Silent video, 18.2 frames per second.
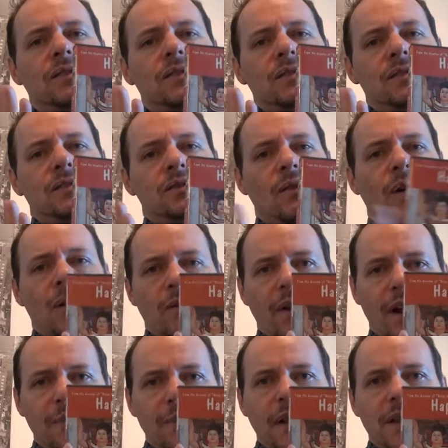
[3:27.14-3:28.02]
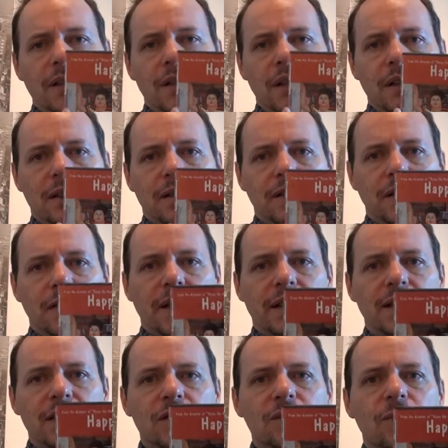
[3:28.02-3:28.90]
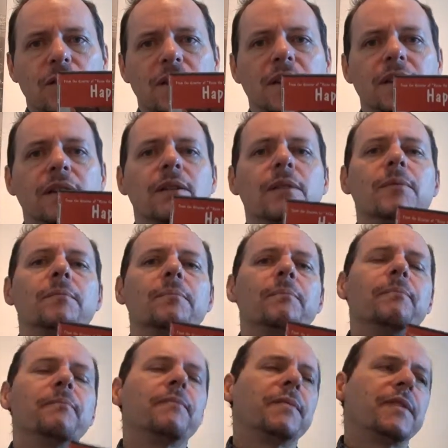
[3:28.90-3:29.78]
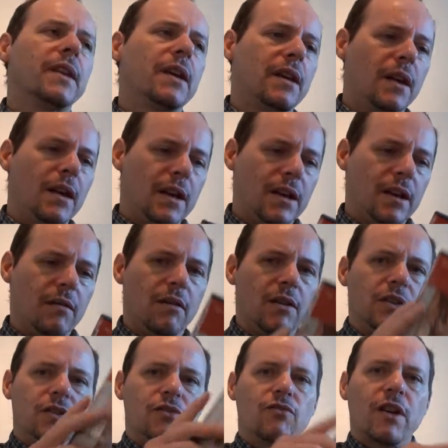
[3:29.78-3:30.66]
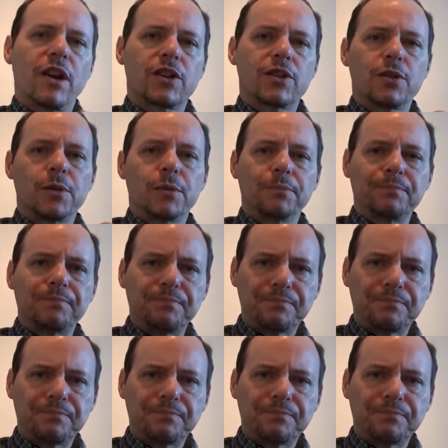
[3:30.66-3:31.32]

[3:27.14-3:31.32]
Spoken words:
So I recommend you get this one here. Now on the director,